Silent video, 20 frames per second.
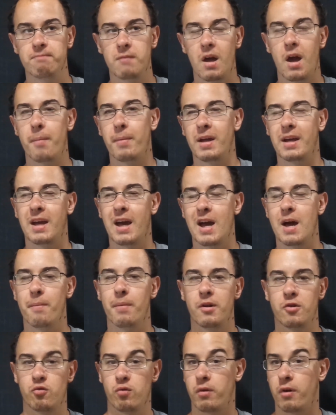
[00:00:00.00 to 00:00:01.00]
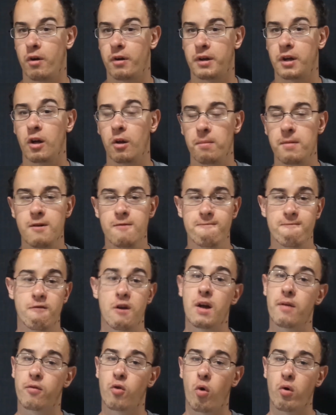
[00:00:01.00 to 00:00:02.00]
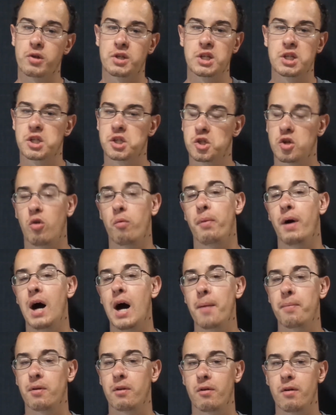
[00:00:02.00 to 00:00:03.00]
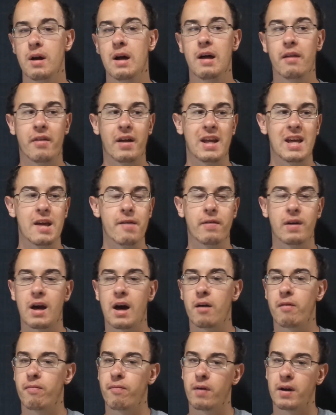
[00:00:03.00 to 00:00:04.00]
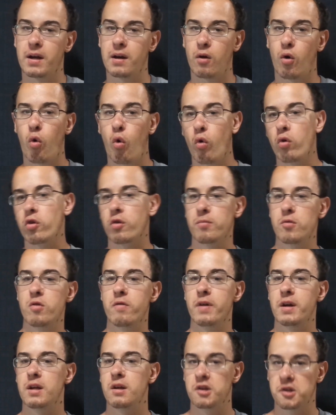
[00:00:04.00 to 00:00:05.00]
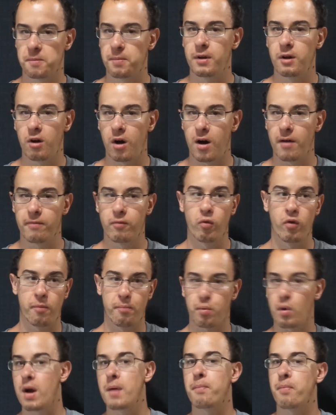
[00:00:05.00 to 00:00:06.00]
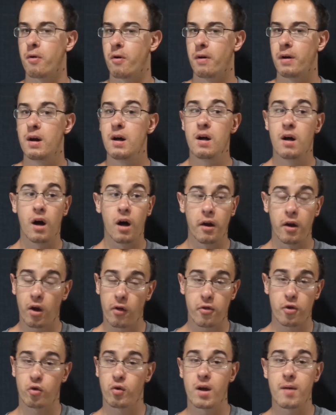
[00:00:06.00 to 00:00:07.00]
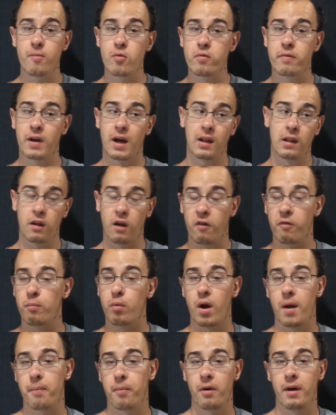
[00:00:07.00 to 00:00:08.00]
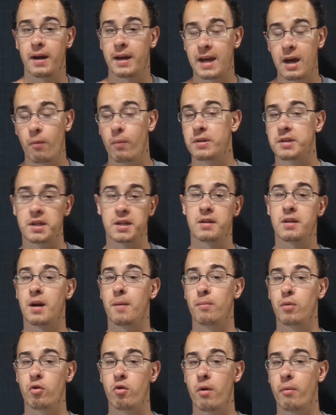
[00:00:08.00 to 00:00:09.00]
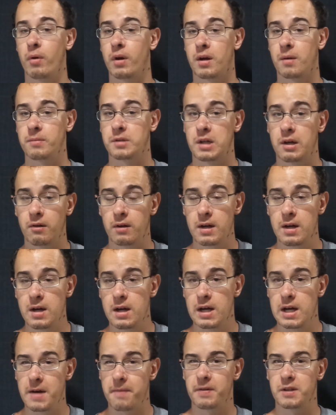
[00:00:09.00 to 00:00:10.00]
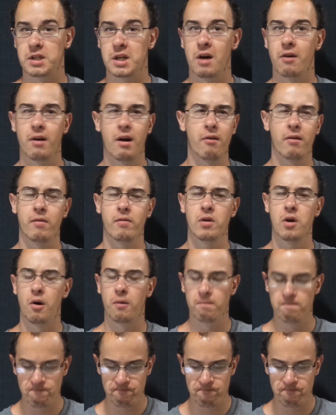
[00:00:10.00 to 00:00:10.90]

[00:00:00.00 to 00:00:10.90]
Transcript: I mean, he can, but it's really hard to kill him. And of course, he's so popular that he even got a friggin' horror movie spin off with Brightburn another great movie. I love Brightburn. I can't wait to get that on Blu-ray when it comes out. If it's out. I don't even know.